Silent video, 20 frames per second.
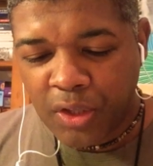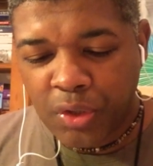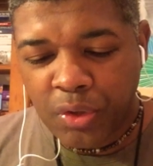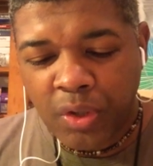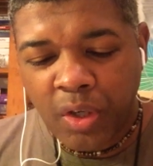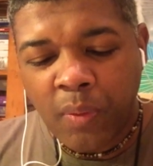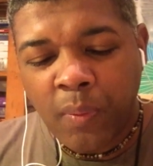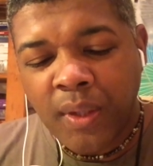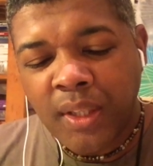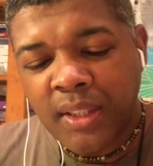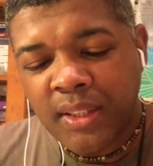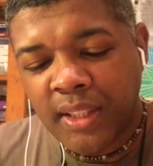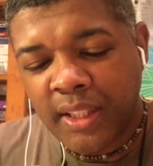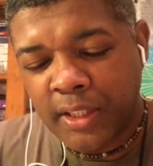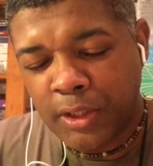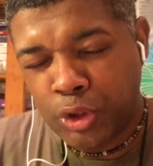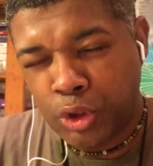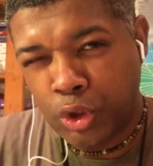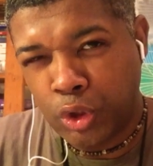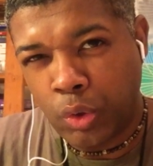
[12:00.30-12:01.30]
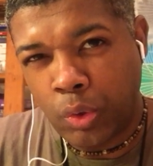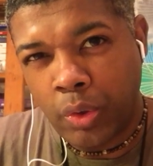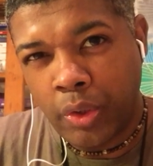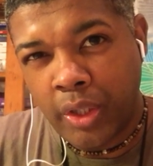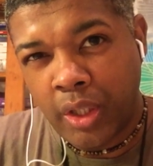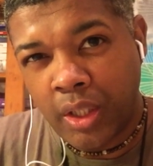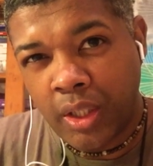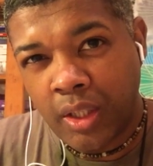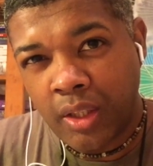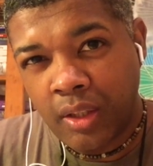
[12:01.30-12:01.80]
you don't want to take
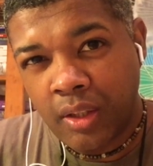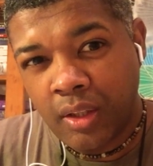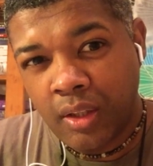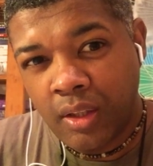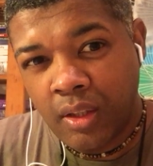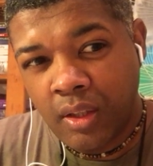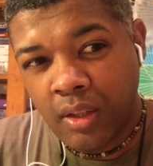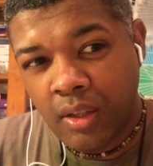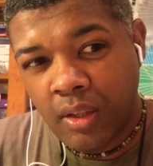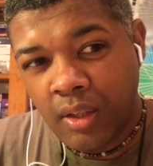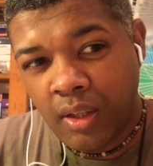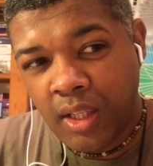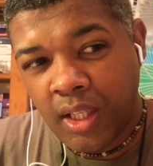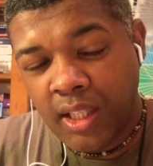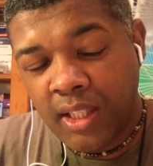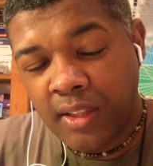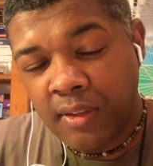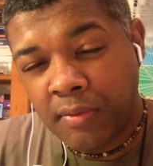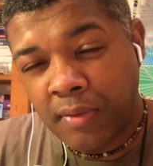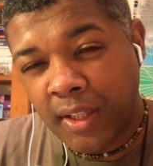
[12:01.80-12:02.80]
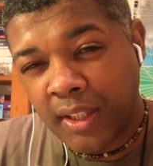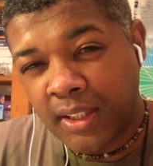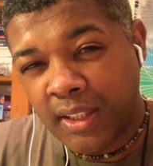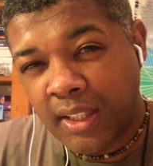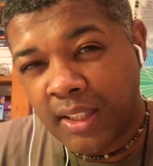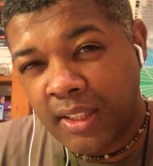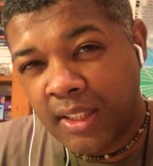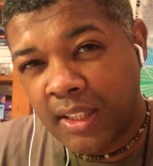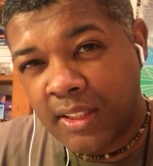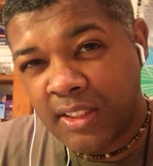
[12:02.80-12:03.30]
joy in the fact
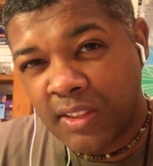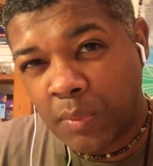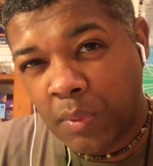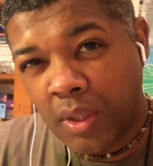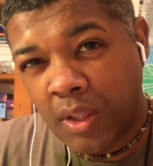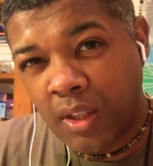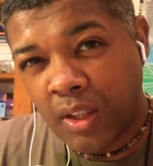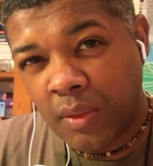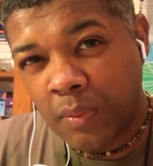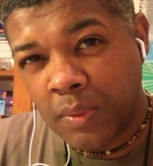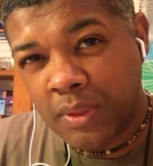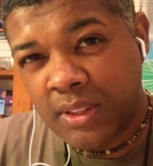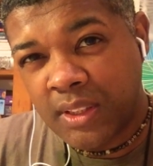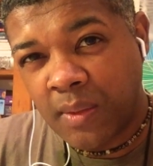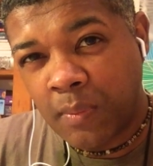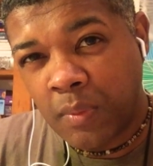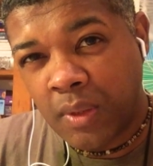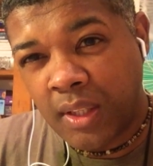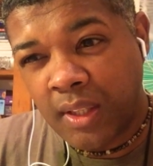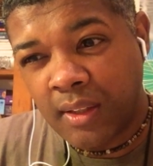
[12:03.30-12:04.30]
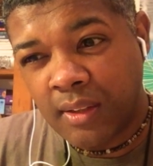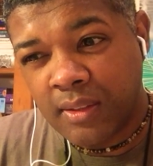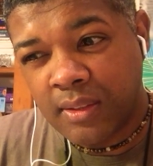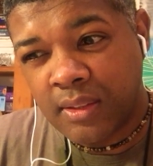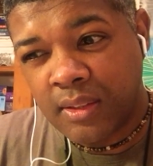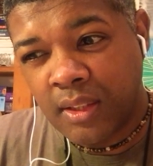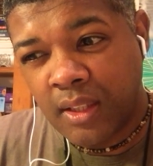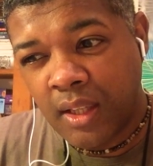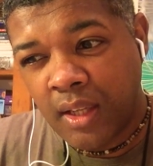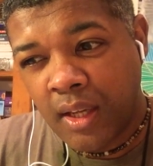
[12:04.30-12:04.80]
that it doesn't work out with someone
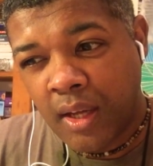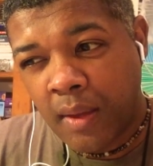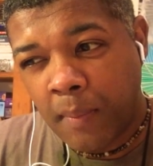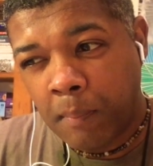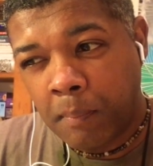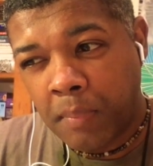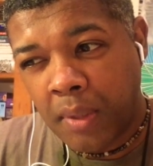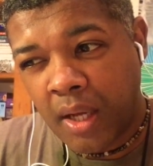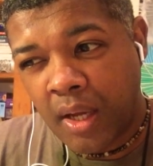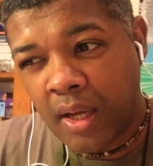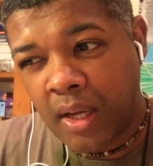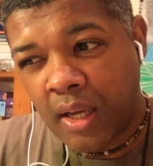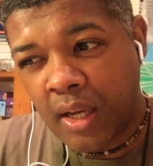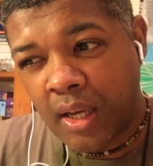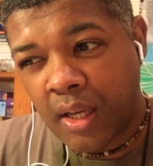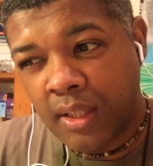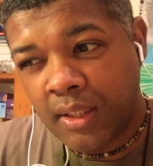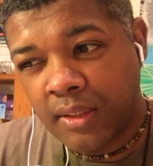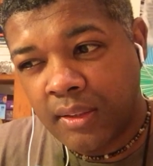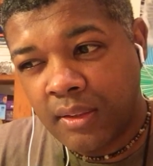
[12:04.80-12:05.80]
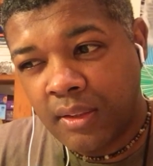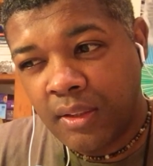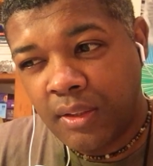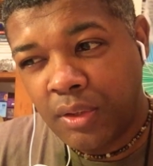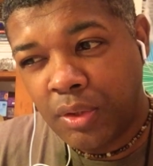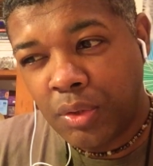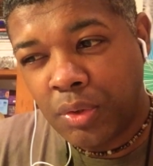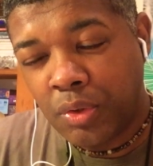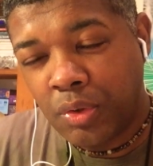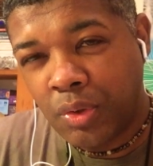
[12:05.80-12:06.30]
else, but
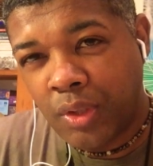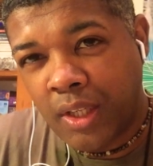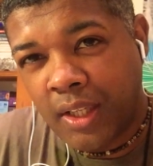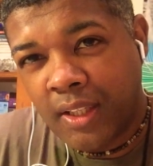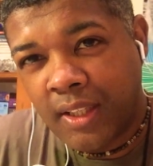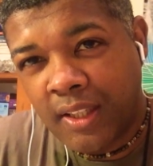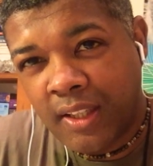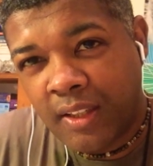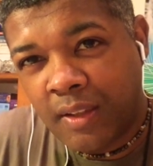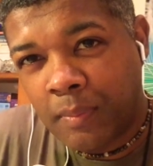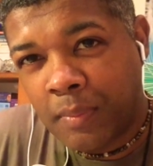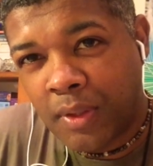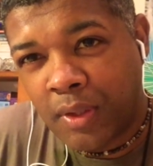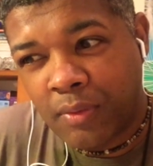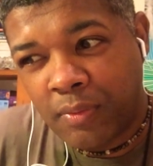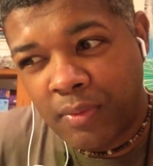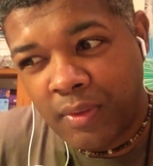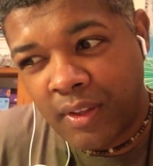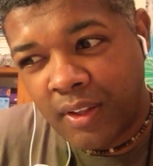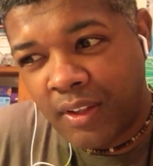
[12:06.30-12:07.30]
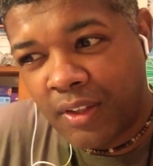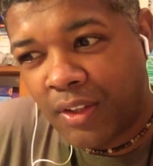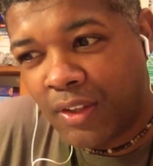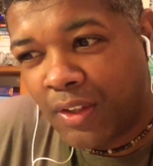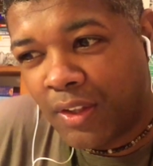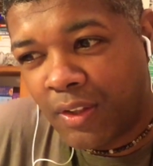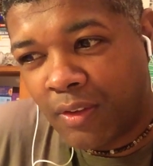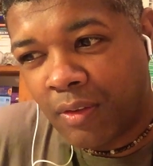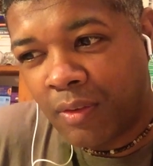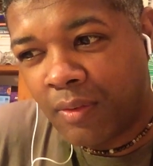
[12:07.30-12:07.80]
you do get a little bit of a, you
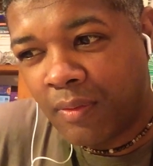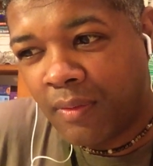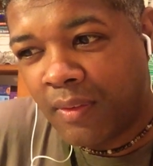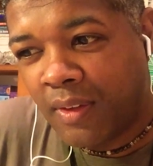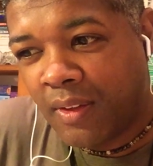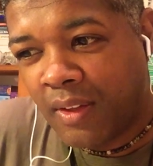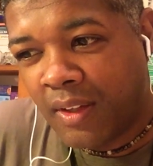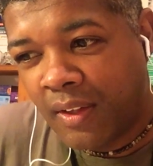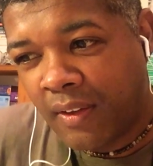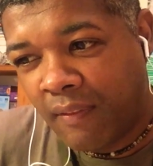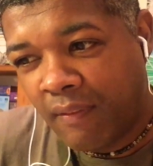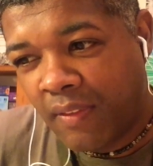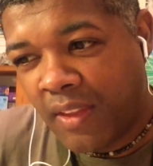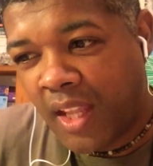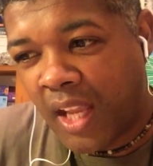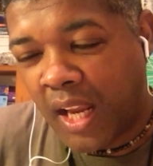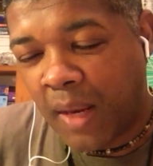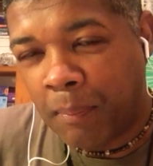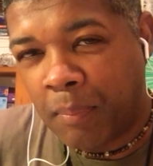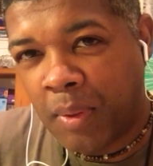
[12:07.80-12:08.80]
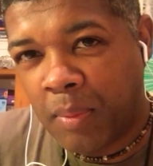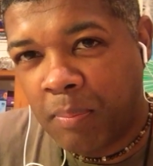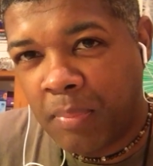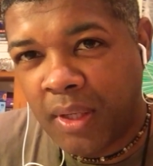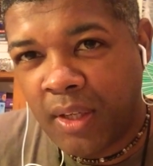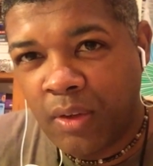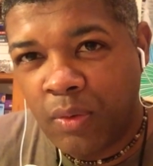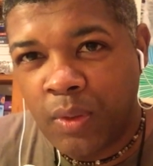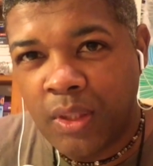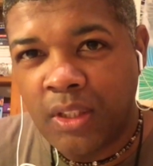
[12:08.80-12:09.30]
know, happy
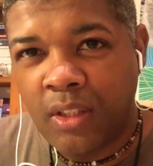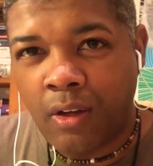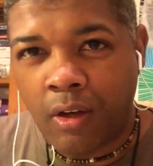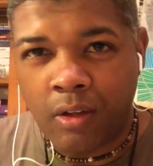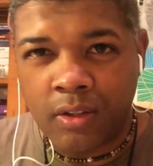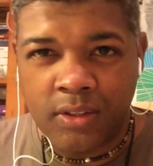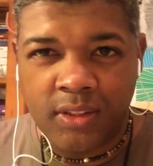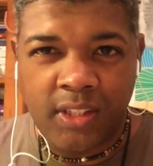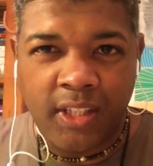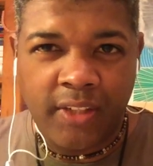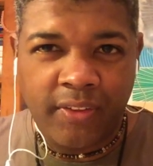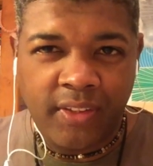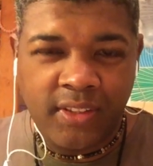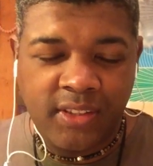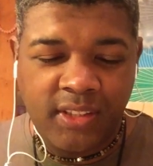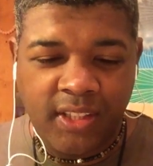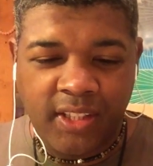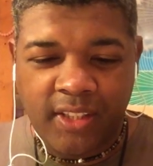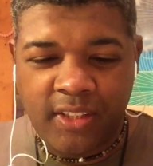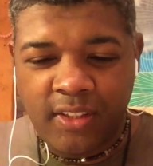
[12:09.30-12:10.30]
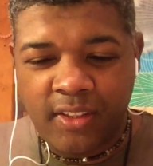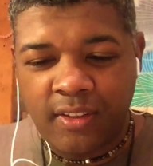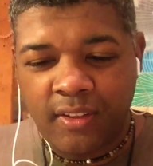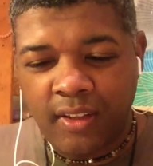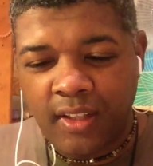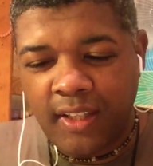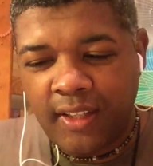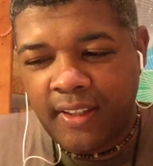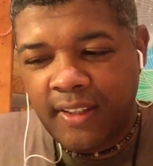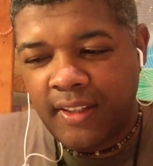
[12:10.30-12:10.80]
penguin dance there and stick. You go
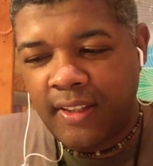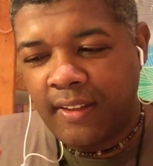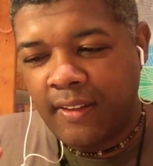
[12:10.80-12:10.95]
like,